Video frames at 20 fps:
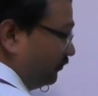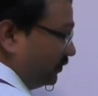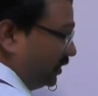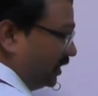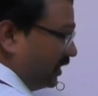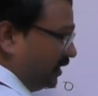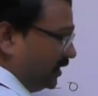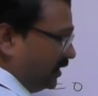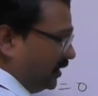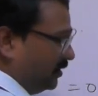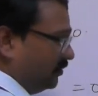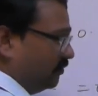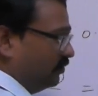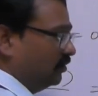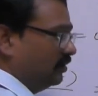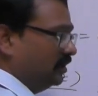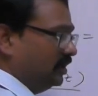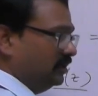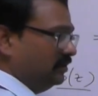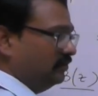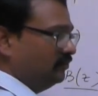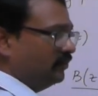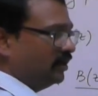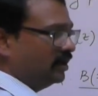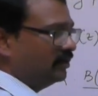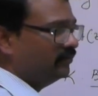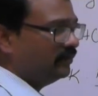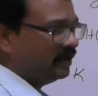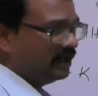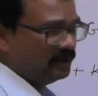I have only
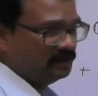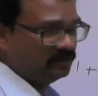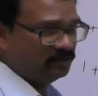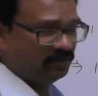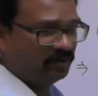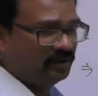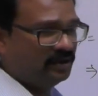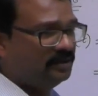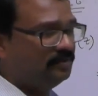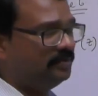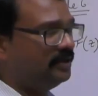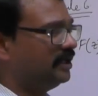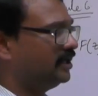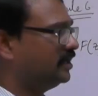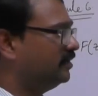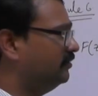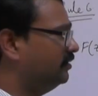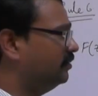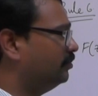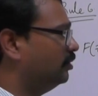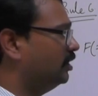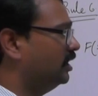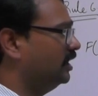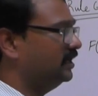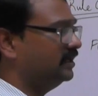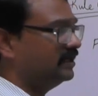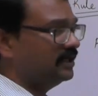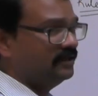one value, only breakaway point,